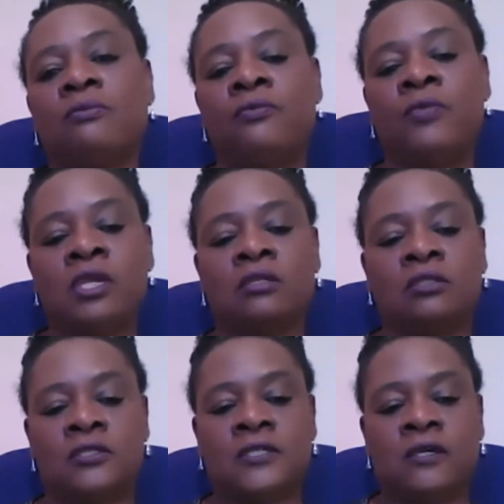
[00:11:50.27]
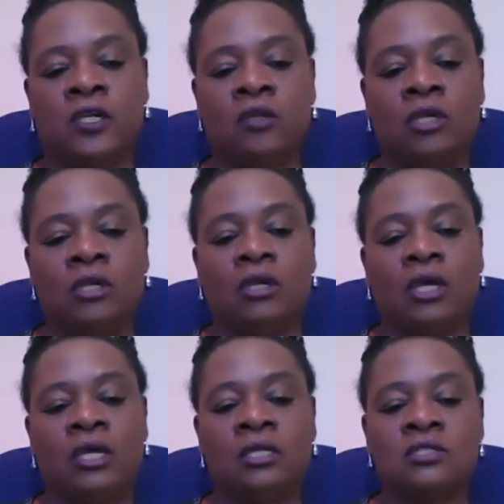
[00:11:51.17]
thing at the time.
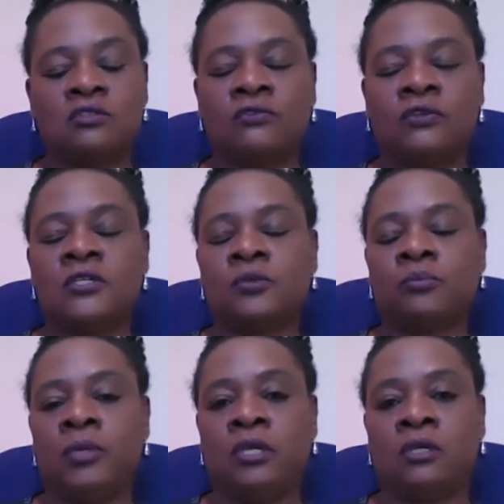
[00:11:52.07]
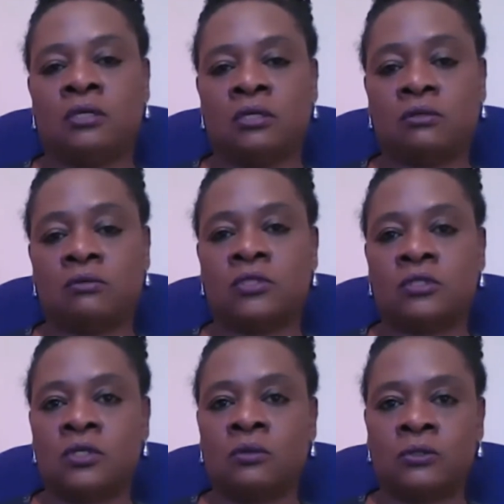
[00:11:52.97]
And as the first speaker
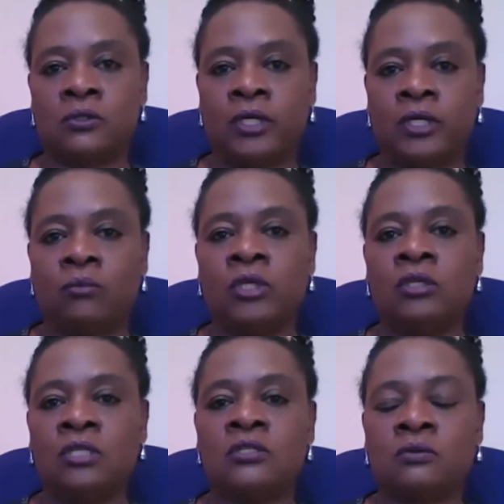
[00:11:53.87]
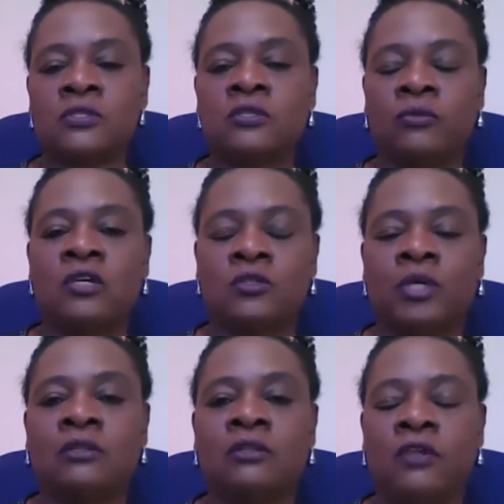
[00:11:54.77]
talked about, we need to talk sometimes
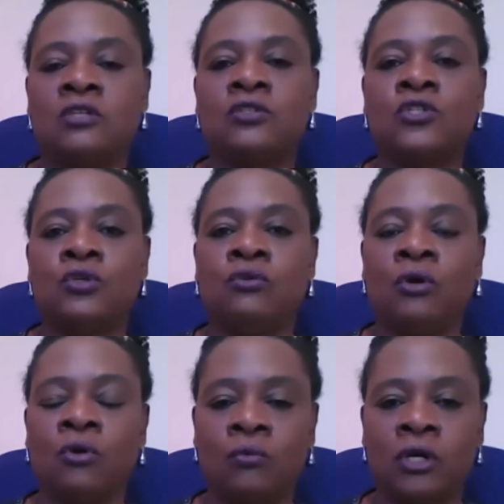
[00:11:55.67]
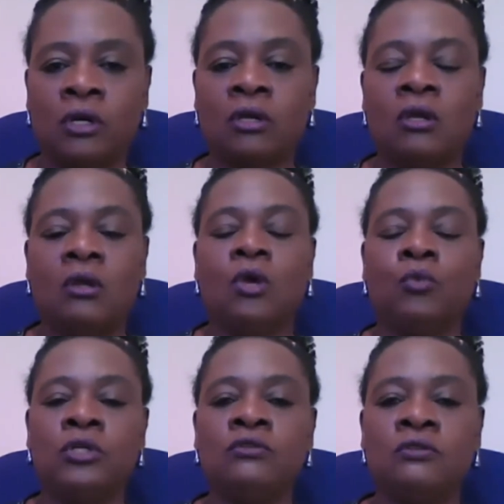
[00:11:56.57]
about the things that do not work. And
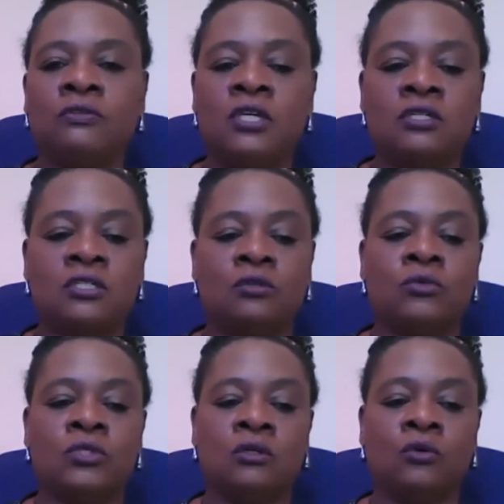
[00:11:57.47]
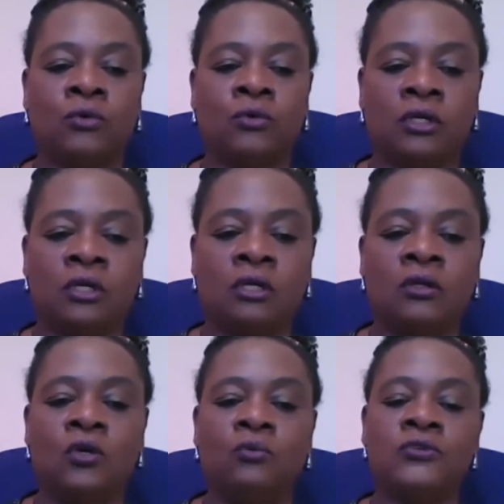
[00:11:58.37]
one of the things that was not working
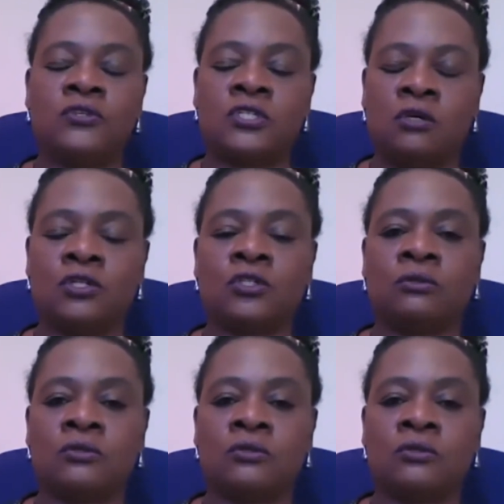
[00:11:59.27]
was the social